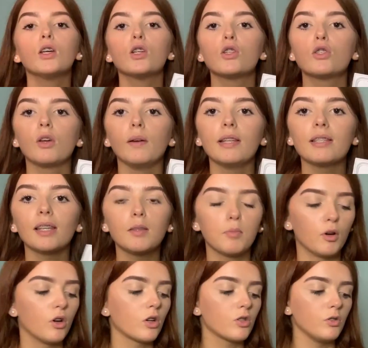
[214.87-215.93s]
So inside the
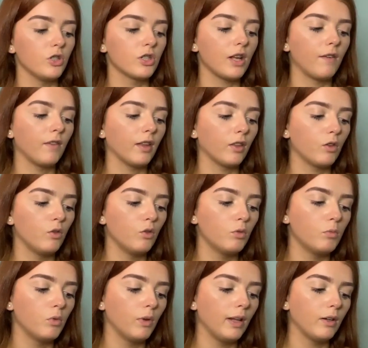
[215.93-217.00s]
box, we just have like the
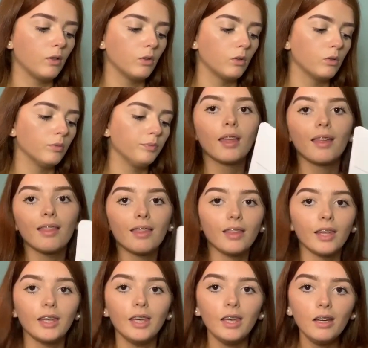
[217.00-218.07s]
normal little
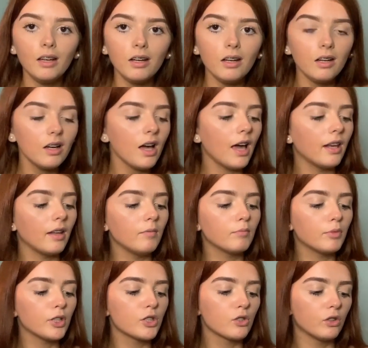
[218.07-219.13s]
thing here, and I'm
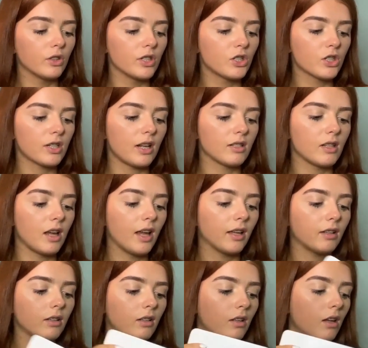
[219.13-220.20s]
pretty sure this just has
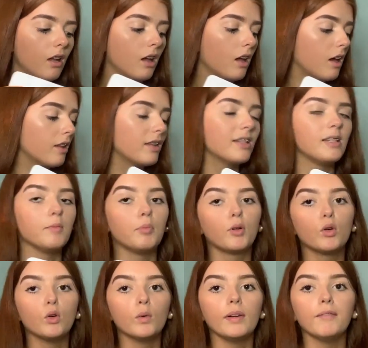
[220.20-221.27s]
like the
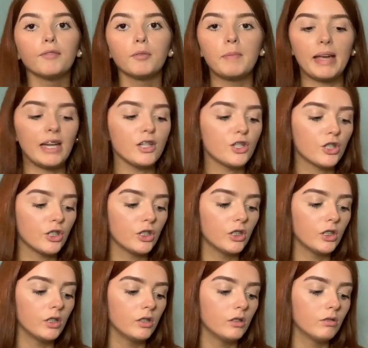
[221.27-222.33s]
typical
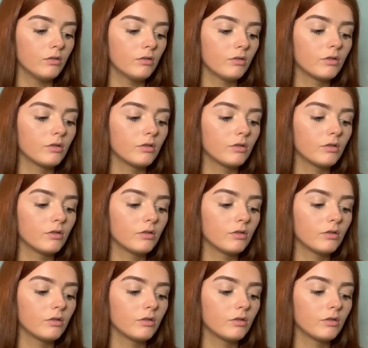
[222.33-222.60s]
information.